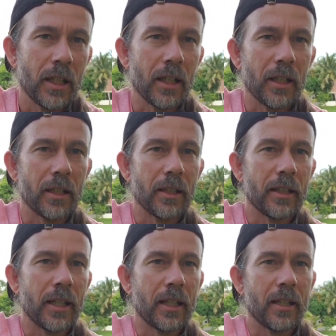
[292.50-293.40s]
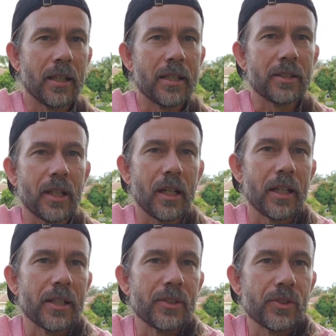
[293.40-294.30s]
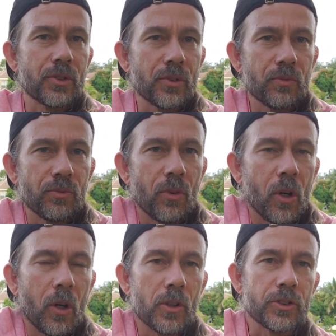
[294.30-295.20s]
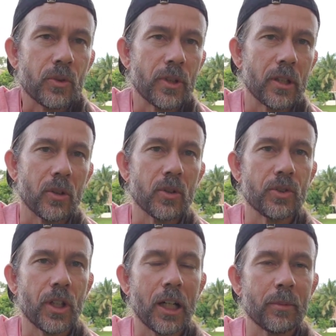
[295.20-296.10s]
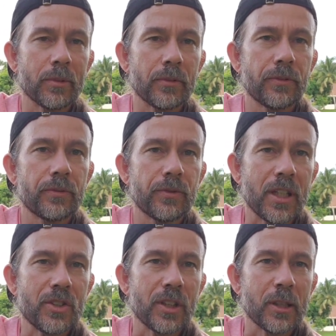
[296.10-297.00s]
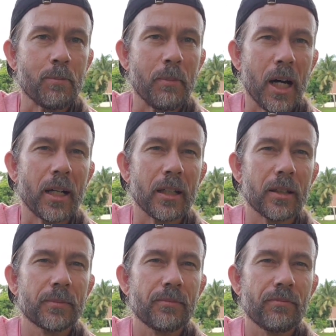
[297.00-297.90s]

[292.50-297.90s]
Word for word: Uh, and these guys also did a good job of teaching mind.